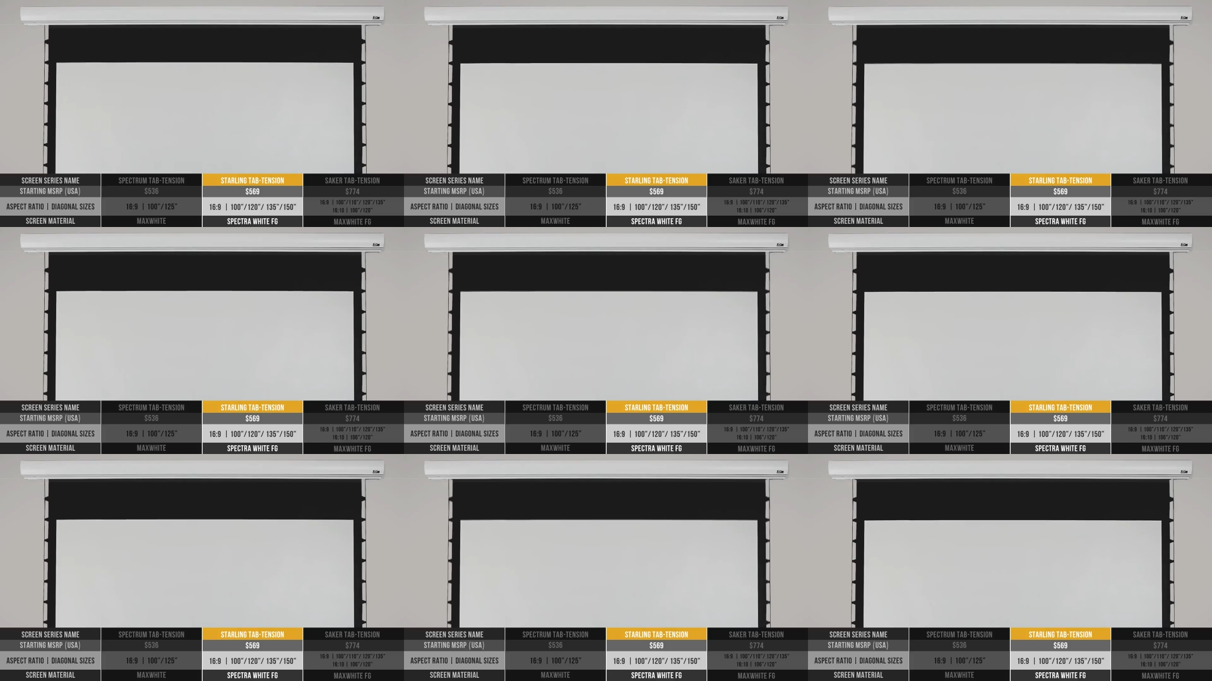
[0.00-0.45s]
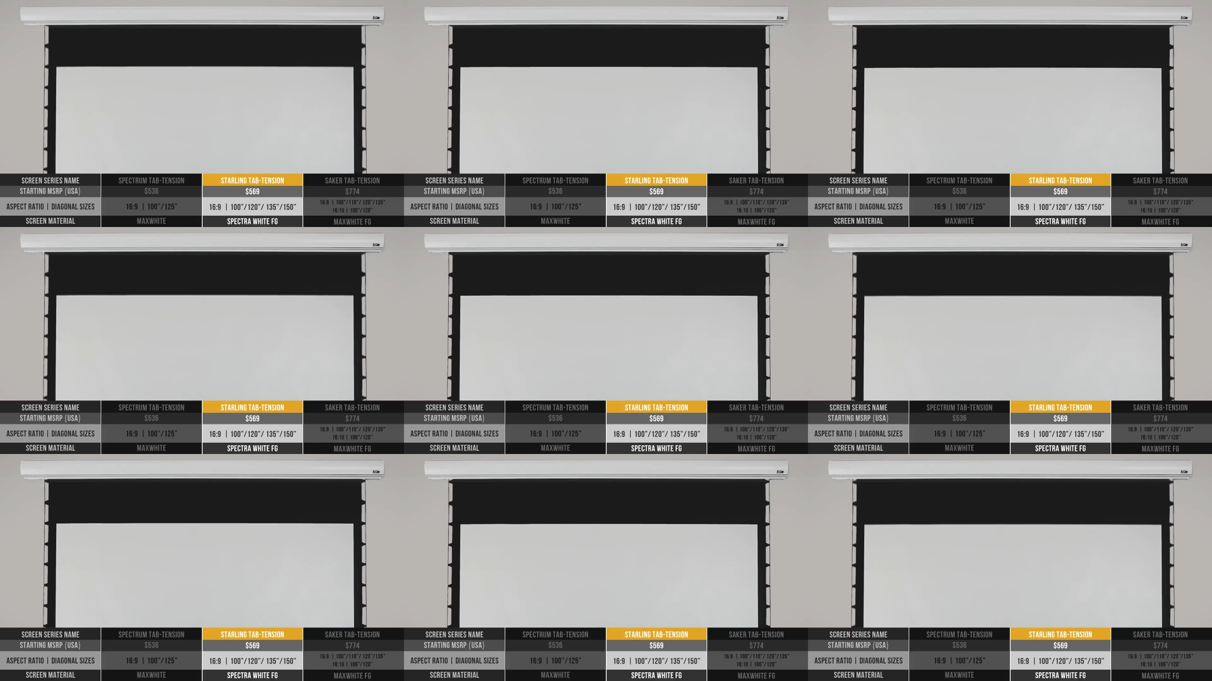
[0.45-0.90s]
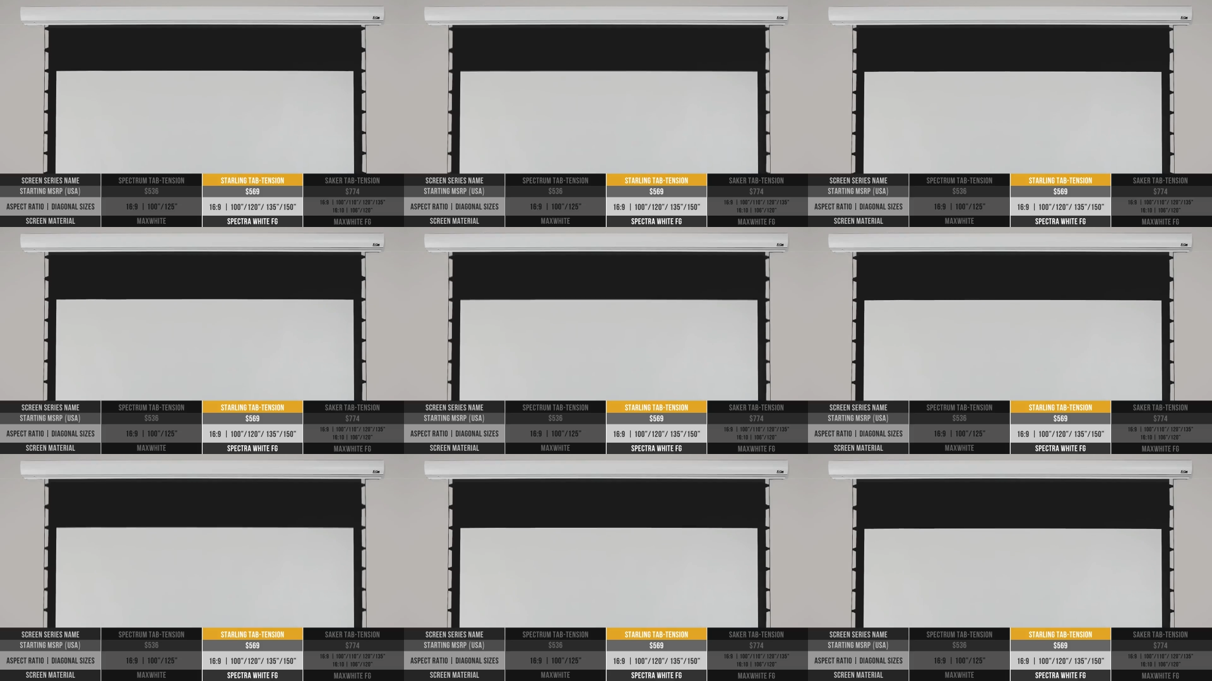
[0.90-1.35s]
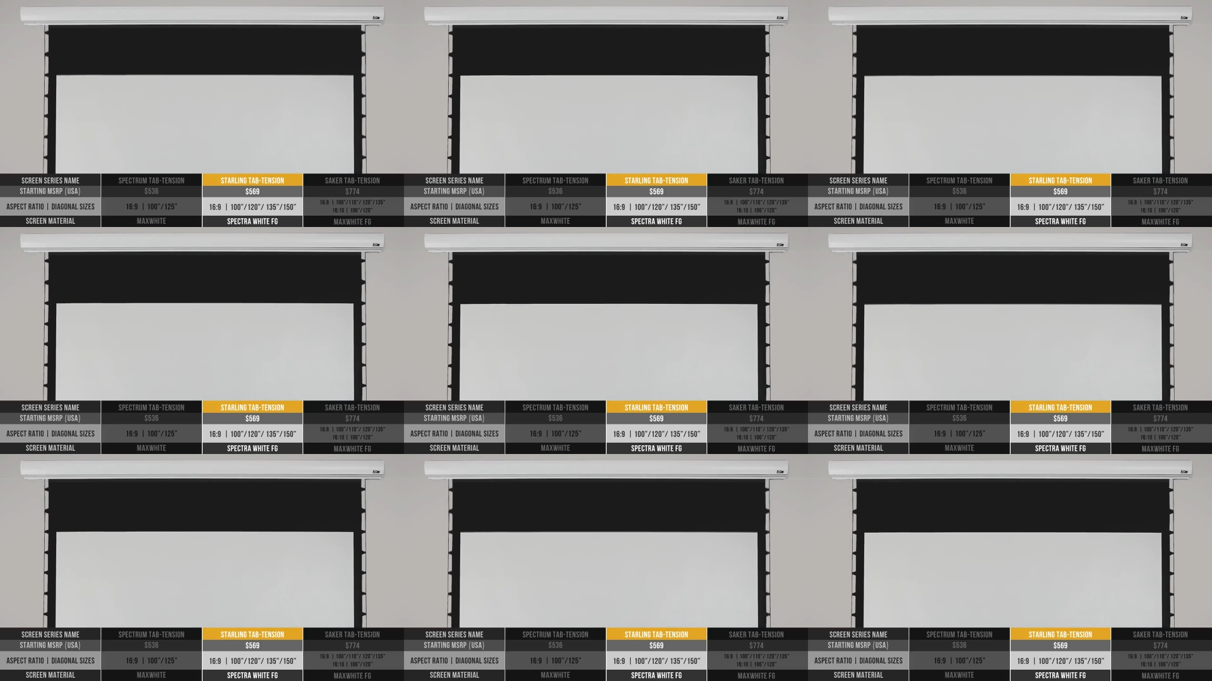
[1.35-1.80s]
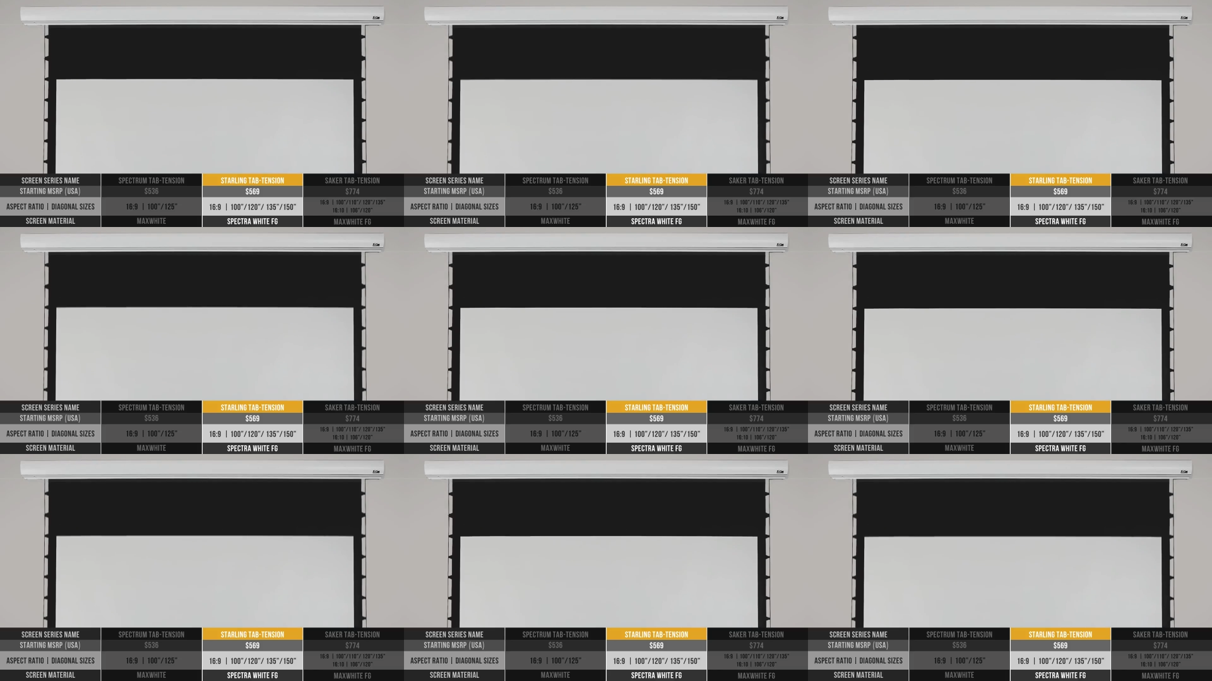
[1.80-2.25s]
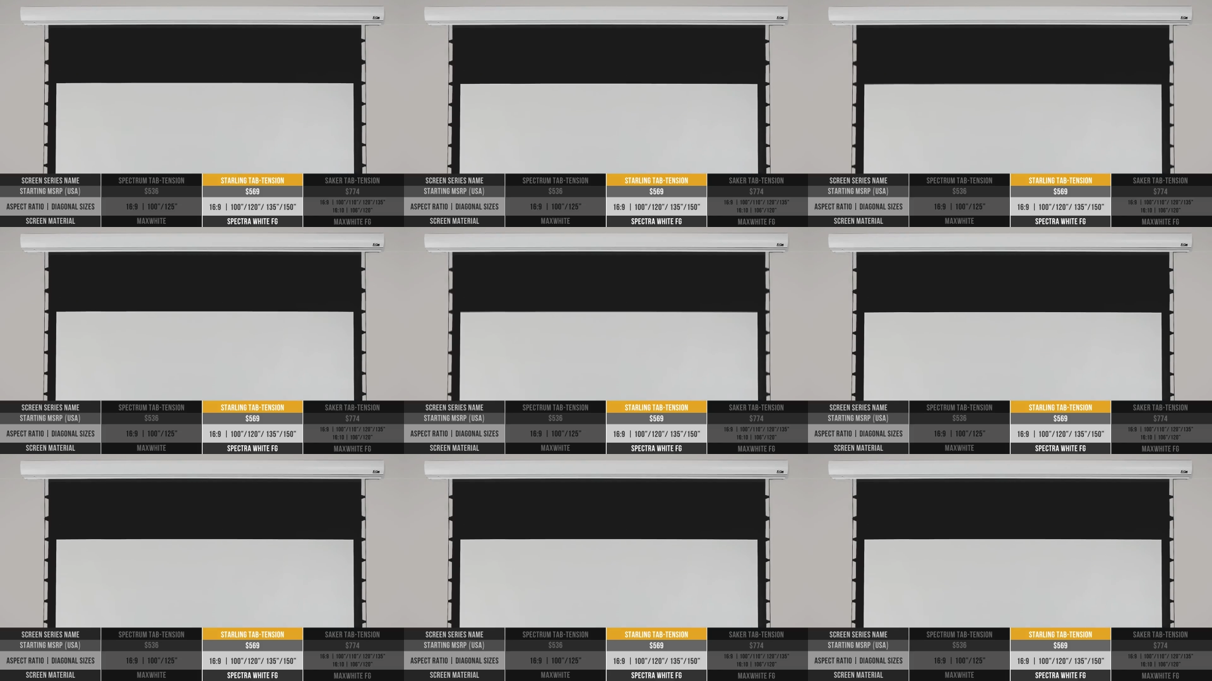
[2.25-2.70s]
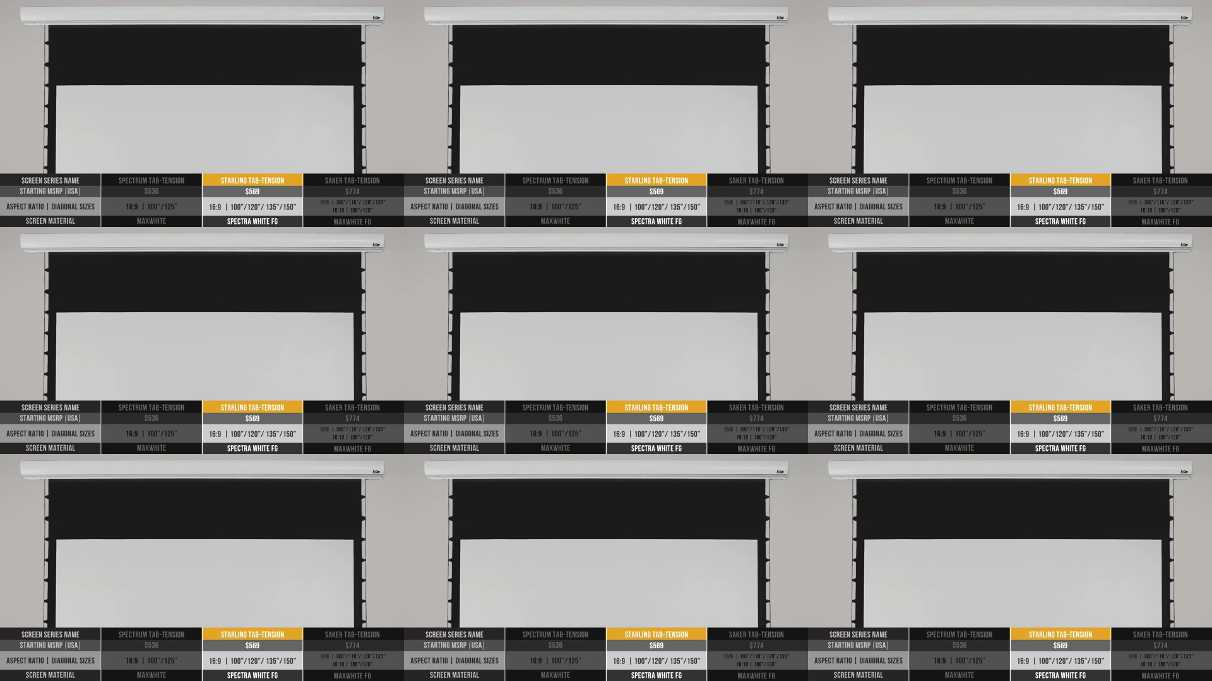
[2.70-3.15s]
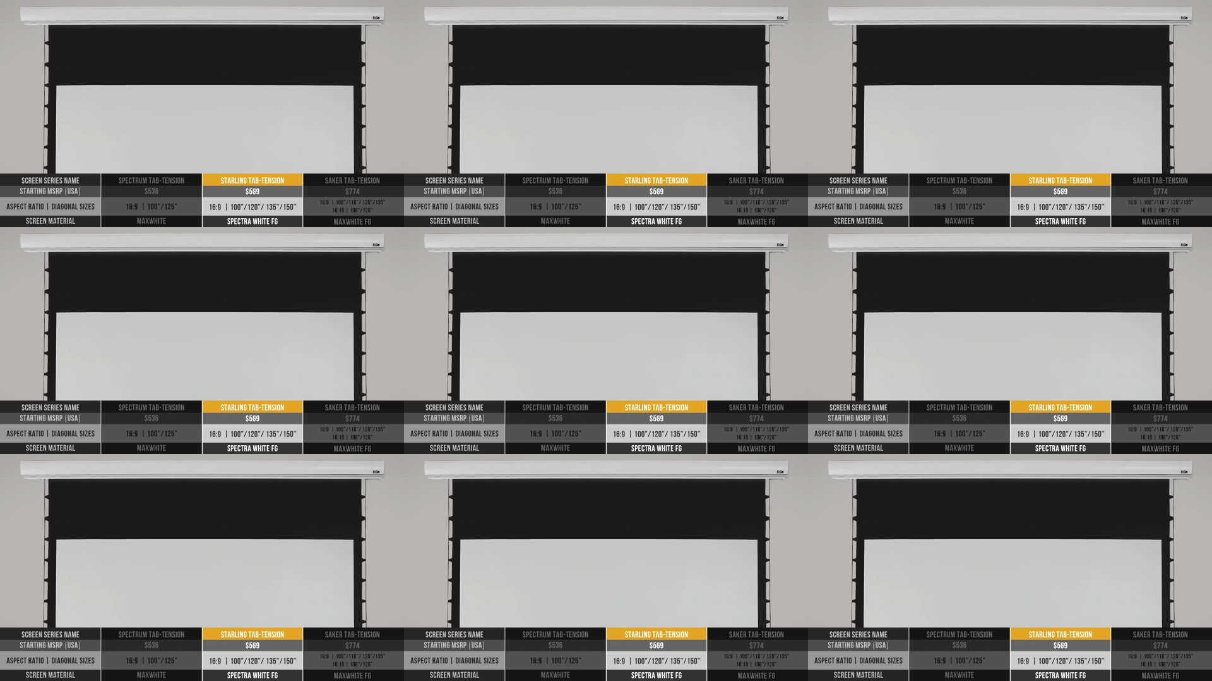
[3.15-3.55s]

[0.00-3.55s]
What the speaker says: (no speaker visible)